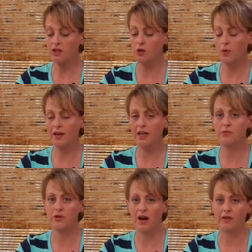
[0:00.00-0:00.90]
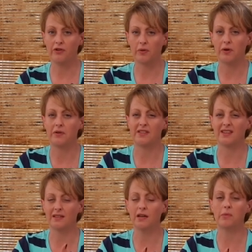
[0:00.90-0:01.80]
You want to keep track of your rows. It's
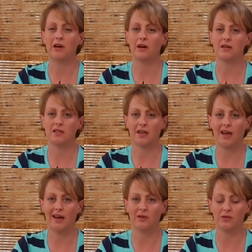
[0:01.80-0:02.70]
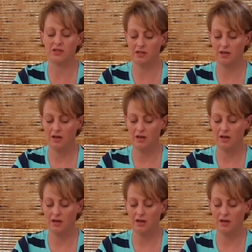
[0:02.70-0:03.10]
a little bit hard to count